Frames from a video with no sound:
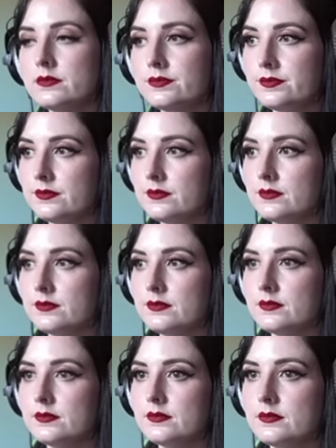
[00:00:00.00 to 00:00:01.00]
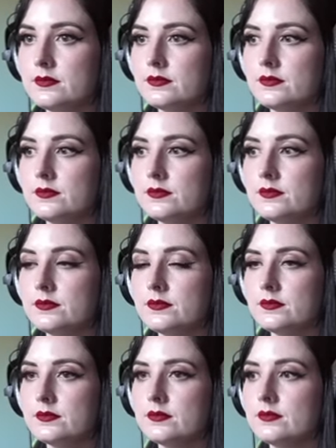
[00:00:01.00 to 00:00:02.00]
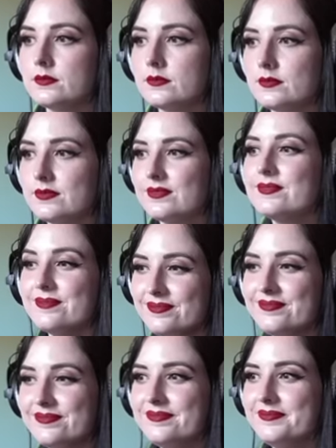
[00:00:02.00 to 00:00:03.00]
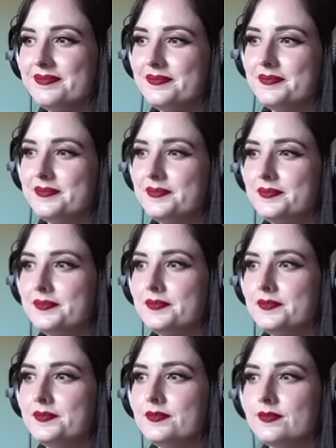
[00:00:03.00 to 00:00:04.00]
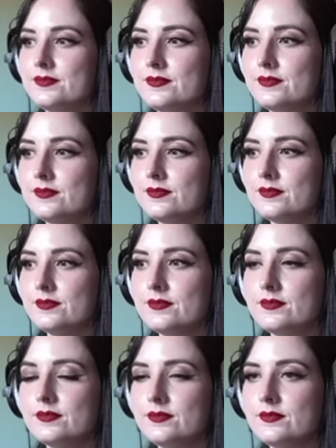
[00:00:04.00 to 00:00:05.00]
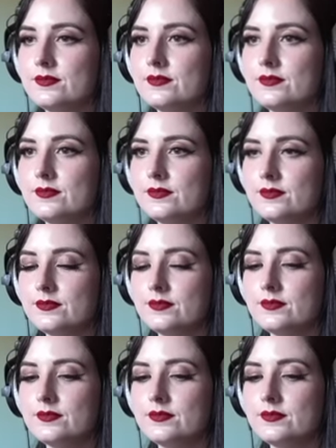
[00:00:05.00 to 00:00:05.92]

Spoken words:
This person isn't speaking.